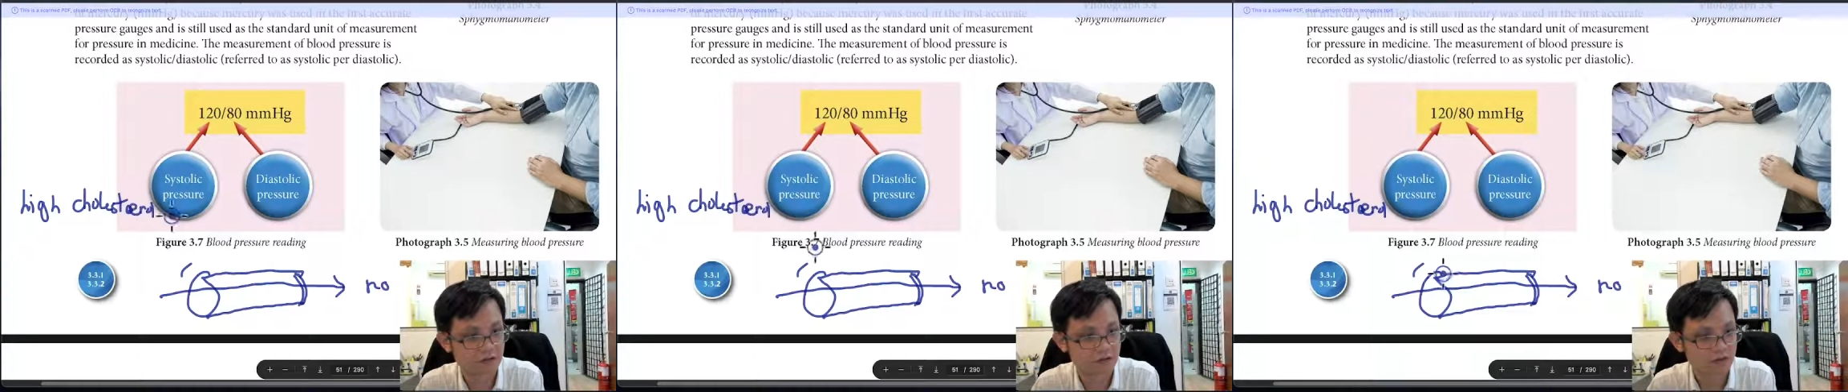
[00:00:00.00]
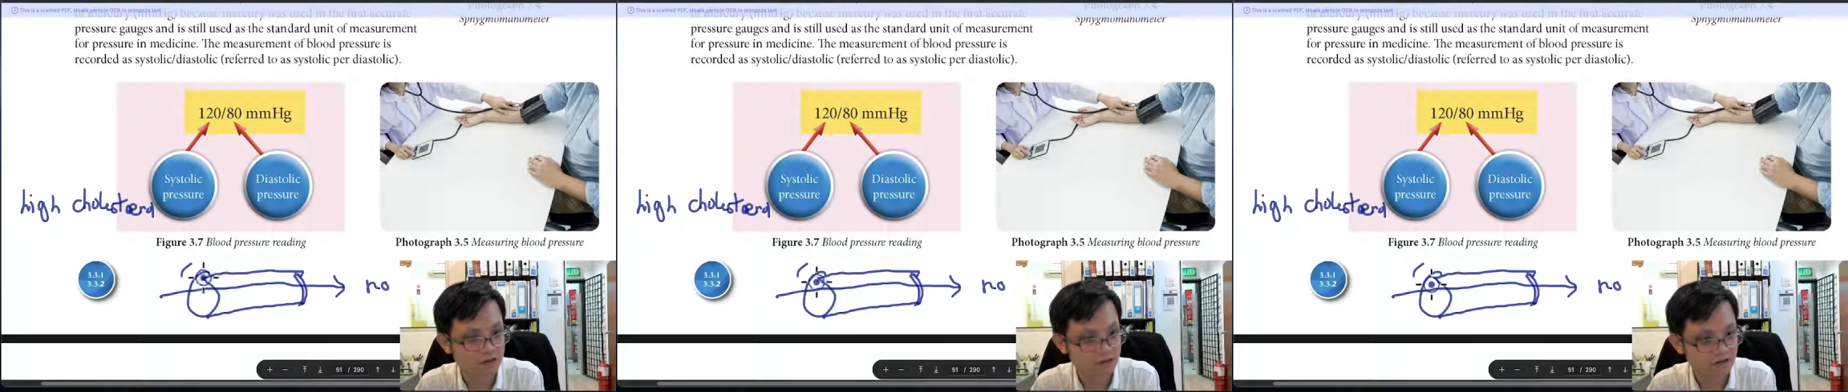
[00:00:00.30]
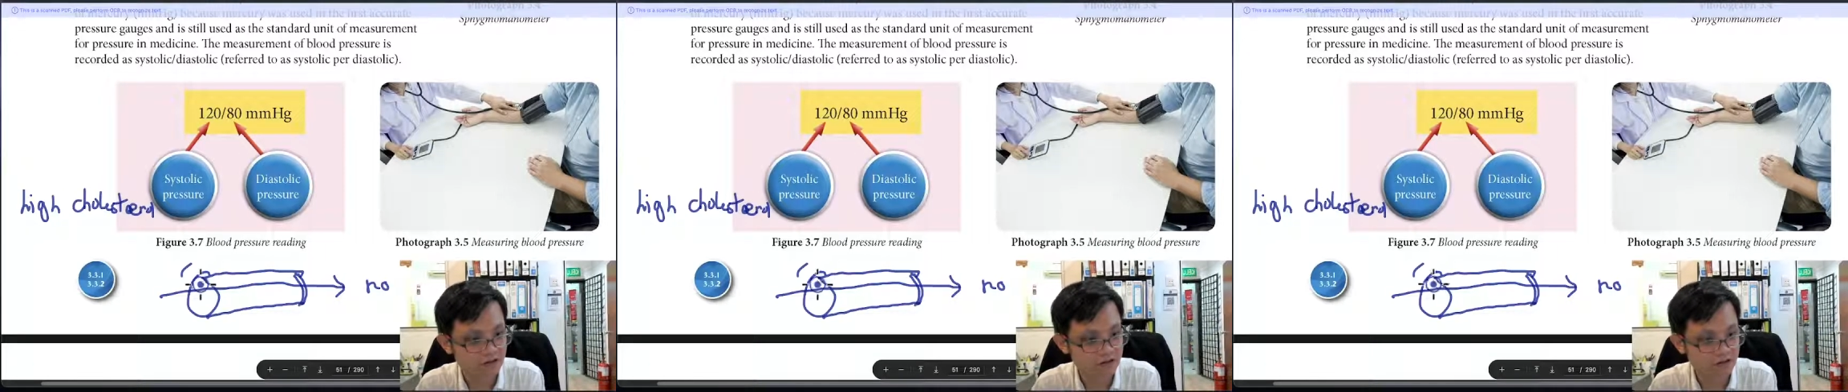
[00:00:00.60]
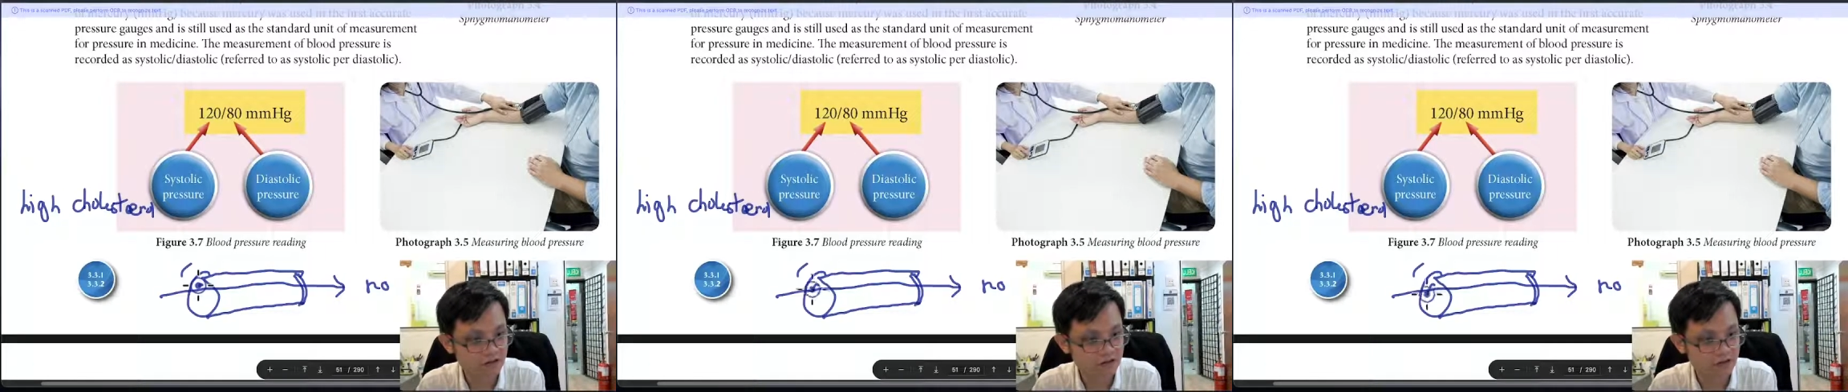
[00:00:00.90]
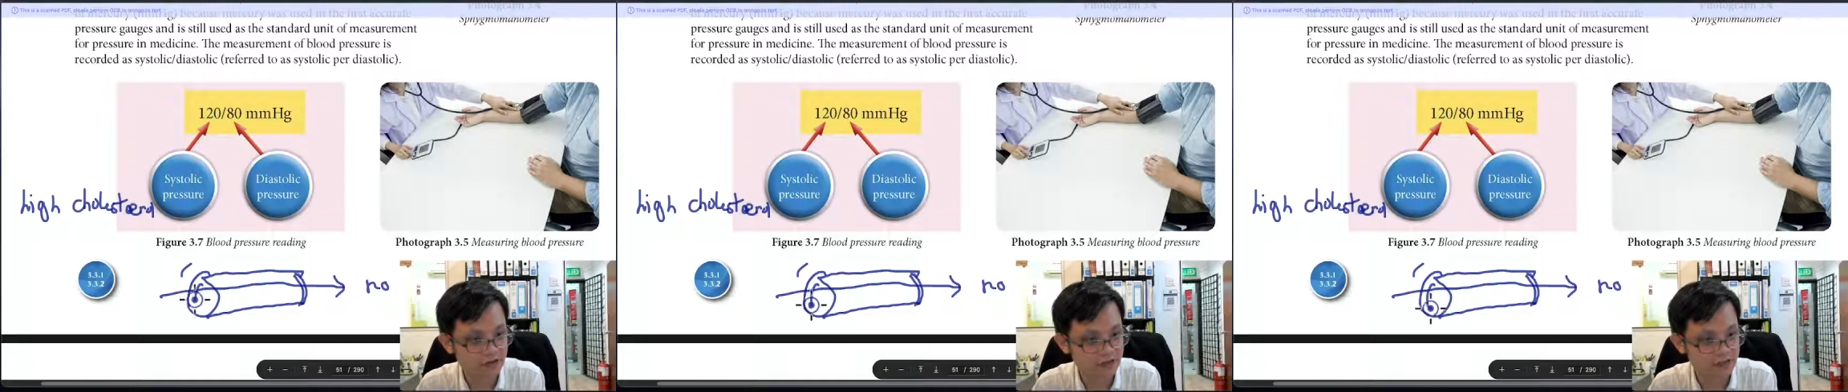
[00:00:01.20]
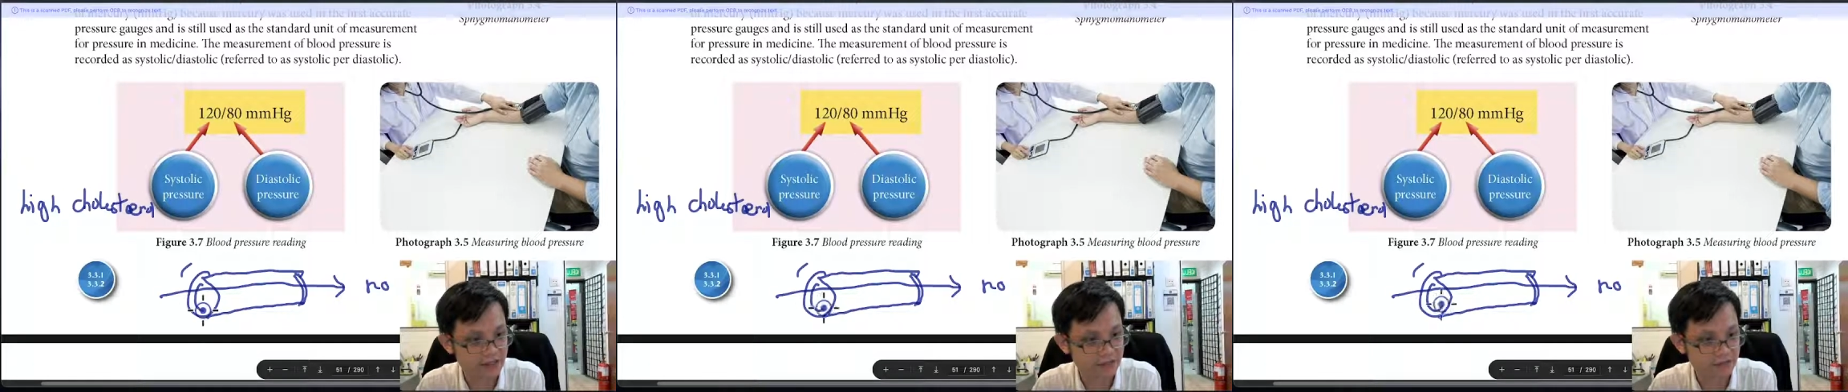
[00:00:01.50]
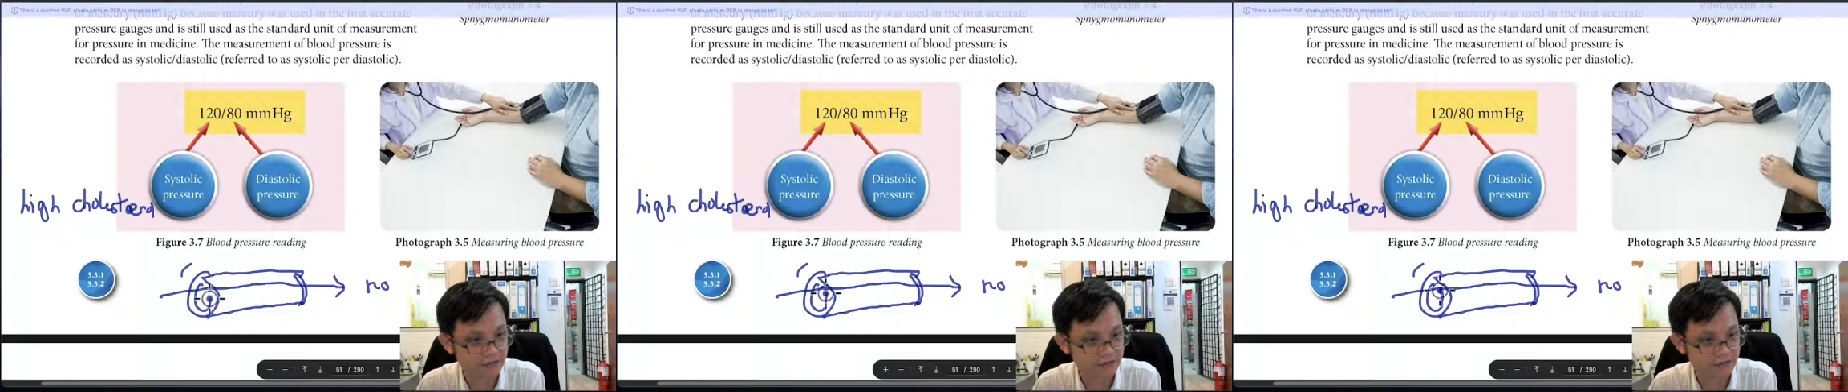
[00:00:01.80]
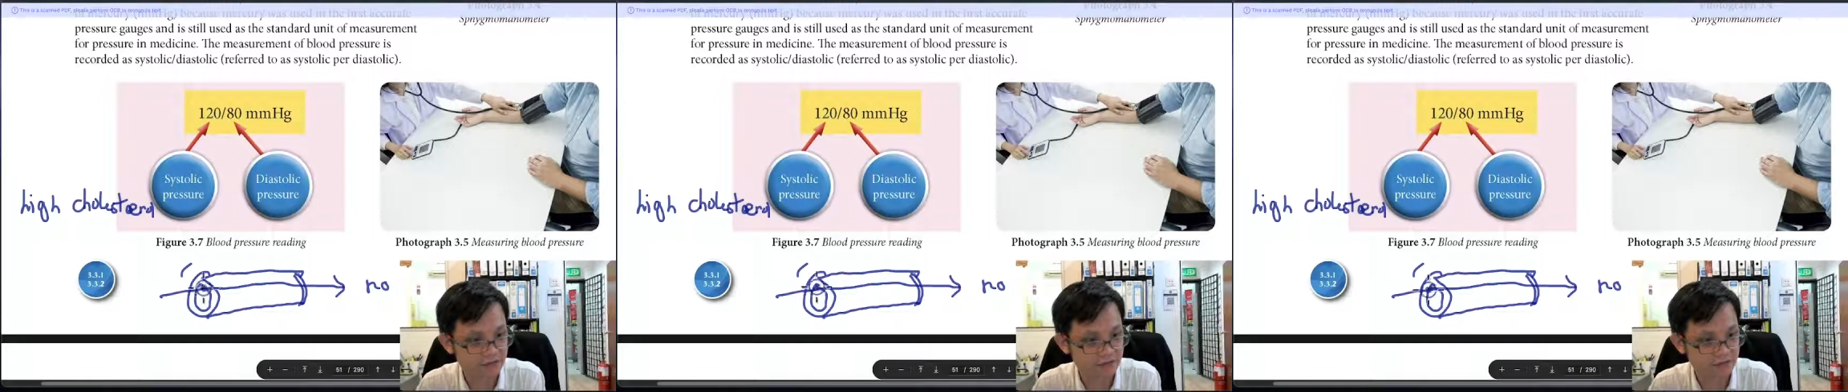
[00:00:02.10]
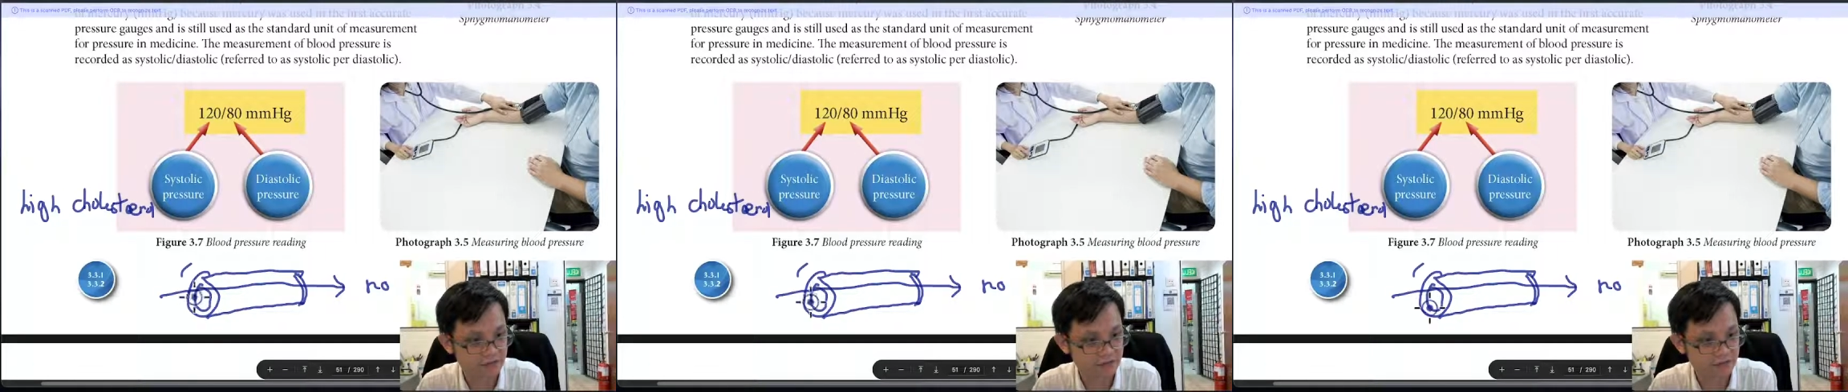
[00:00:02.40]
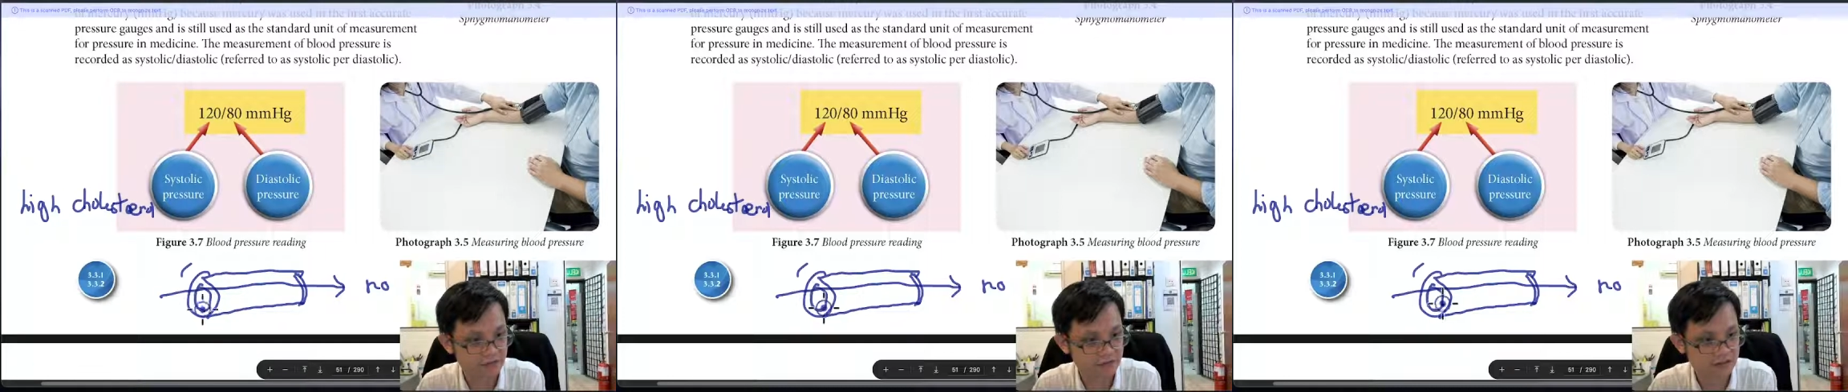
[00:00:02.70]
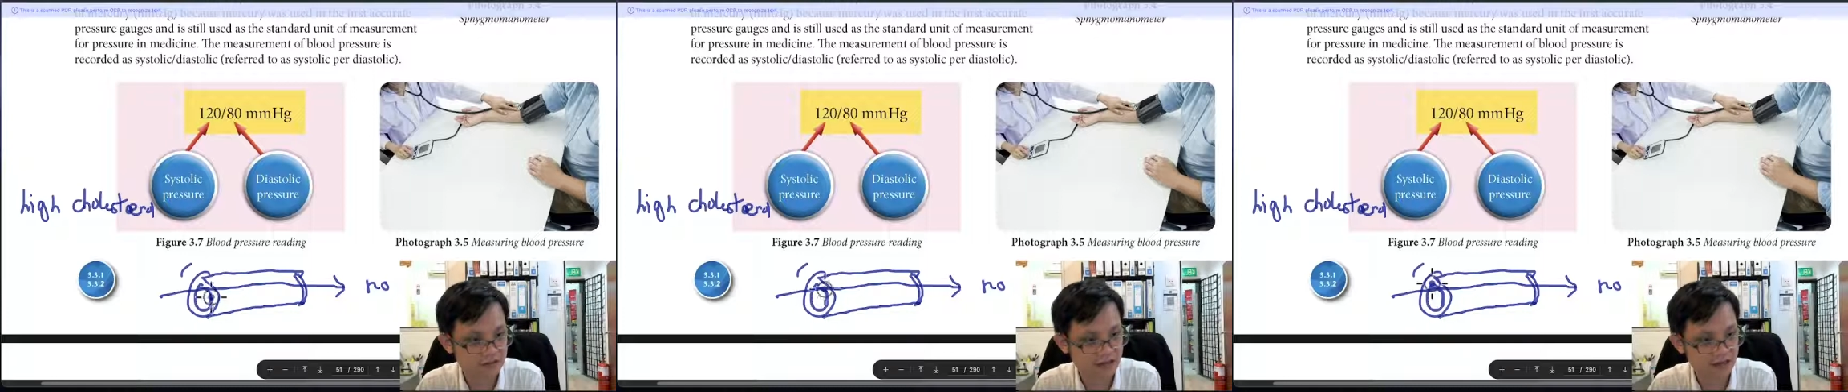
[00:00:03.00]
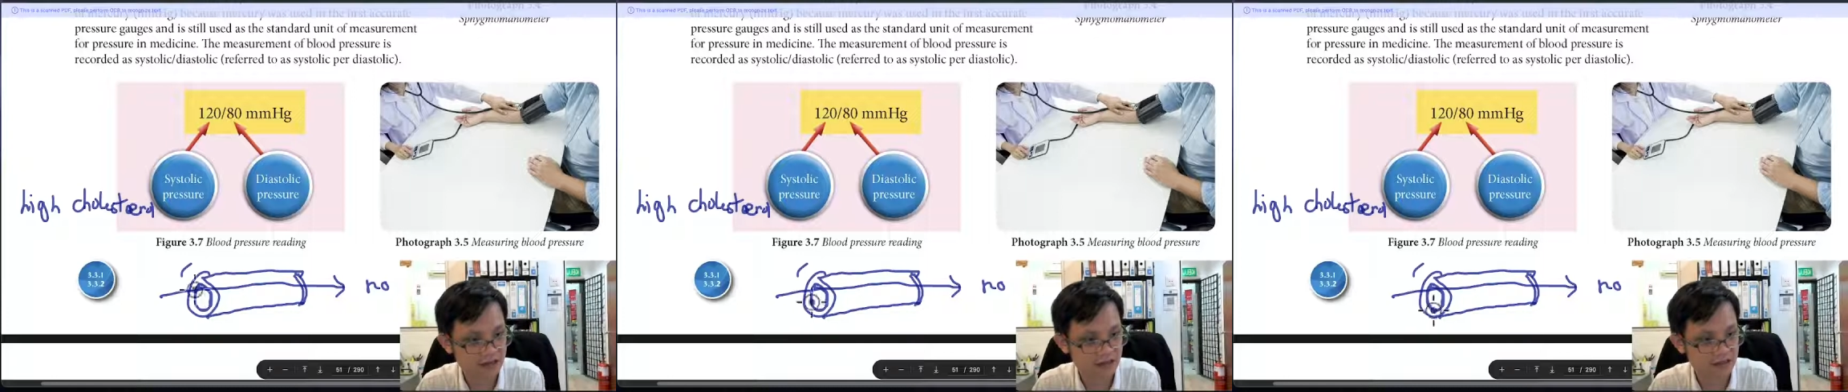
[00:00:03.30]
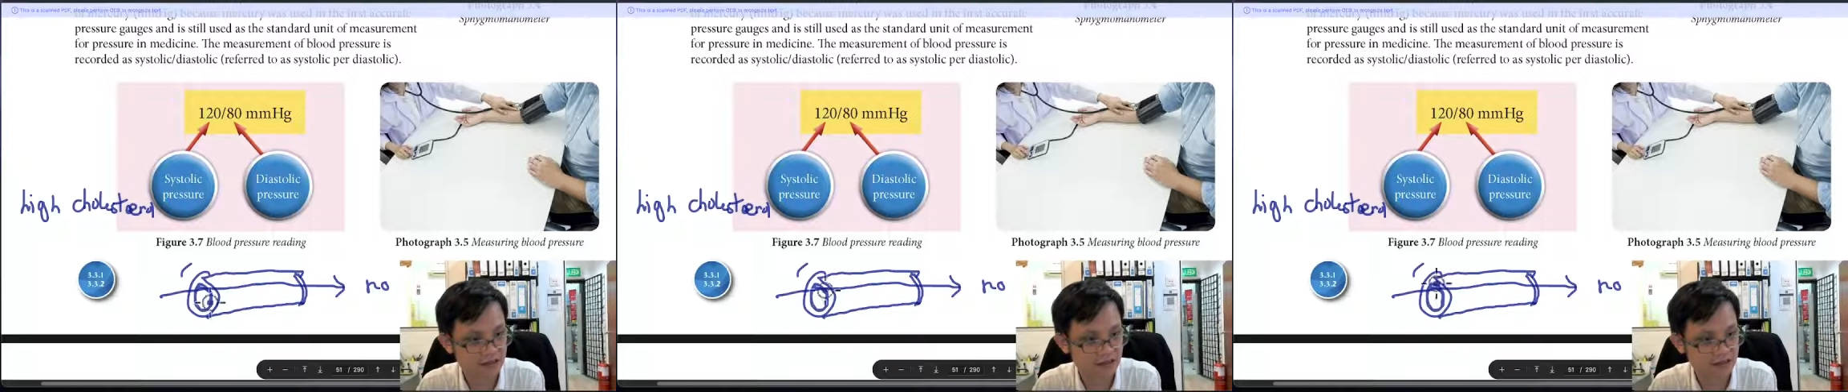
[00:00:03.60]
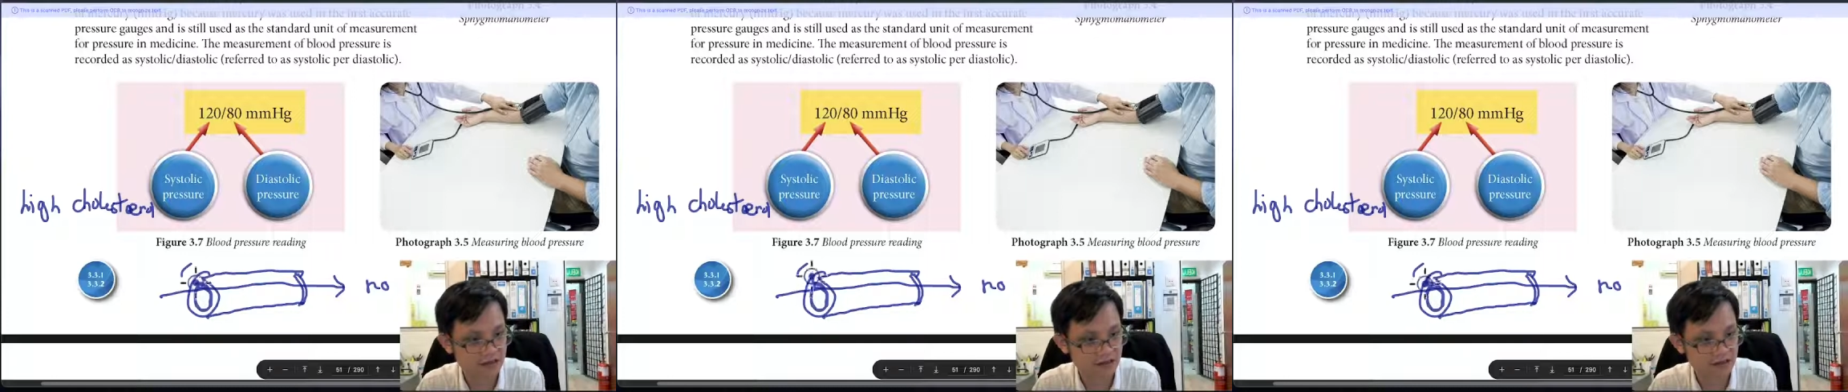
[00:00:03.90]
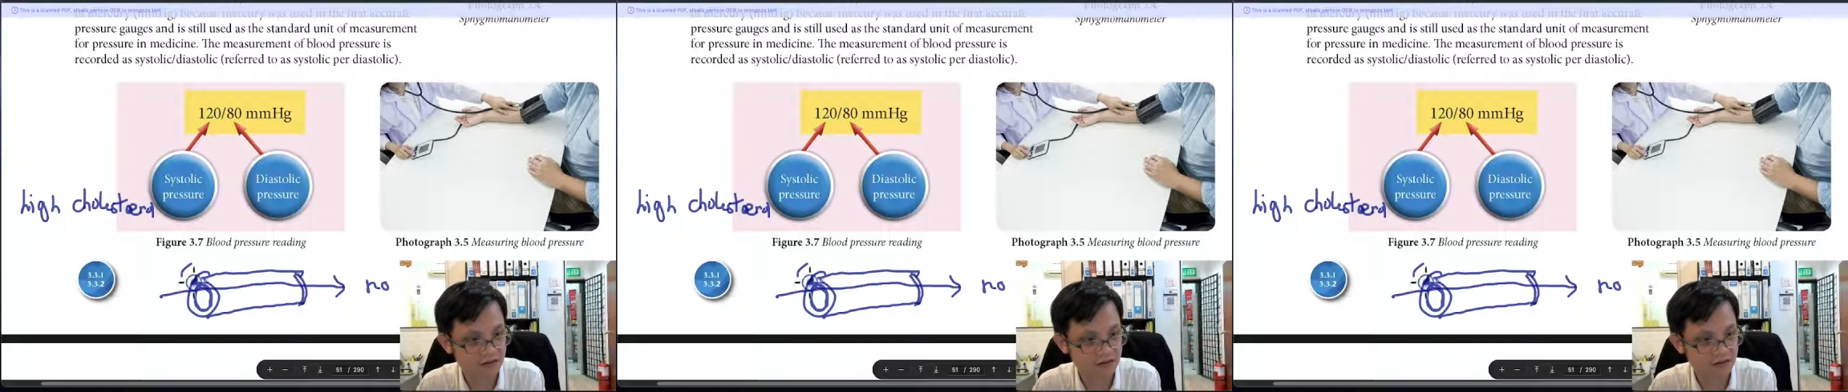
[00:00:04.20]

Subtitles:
The cholesterol will put at here, stuck at here,